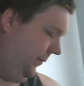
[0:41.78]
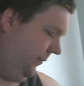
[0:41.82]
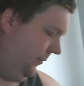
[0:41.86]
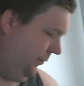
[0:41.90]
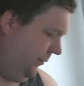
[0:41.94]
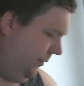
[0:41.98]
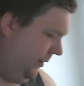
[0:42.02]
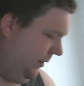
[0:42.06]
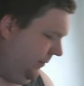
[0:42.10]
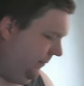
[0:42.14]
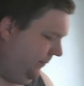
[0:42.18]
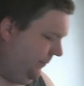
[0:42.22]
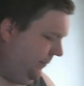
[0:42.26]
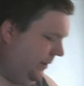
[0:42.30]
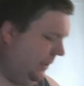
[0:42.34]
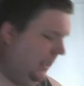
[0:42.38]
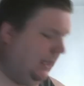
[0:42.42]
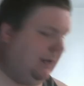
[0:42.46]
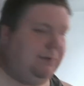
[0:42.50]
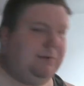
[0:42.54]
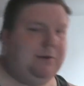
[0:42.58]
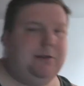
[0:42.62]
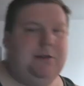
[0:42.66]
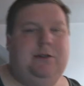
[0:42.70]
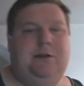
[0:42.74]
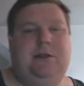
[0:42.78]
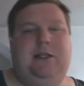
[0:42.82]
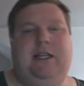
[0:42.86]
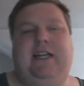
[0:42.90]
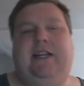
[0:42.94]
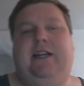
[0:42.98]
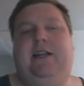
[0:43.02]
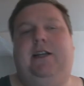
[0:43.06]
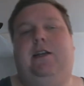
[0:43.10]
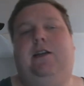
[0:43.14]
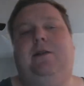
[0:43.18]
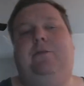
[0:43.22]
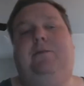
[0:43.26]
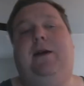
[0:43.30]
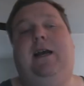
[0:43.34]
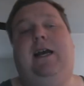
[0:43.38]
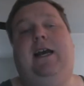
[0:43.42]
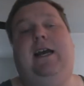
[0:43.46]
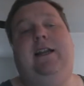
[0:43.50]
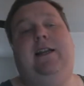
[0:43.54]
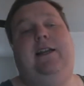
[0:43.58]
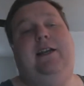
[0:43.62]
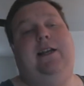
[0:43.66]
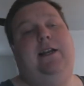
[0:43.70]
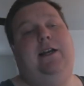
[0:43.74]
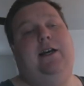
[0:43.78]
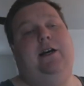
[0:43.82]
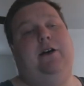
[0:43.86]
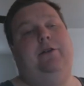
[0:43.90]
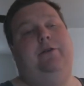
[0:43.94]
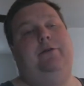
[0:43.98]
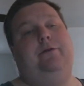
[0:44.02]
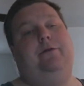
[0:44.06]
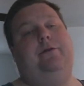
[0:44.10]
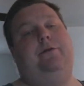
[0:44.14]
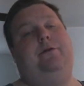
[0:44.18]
Well, I was taking the padding out.